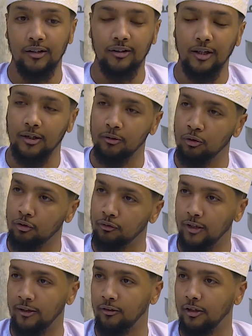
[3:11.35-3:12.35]
They
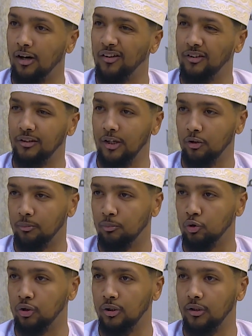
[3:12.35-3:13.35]
they hunted down the
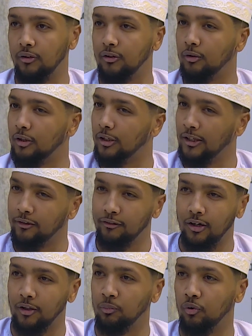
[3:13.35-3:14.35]
Portuguese as
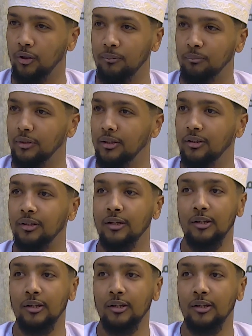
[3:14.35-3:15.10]
far as Mozambique.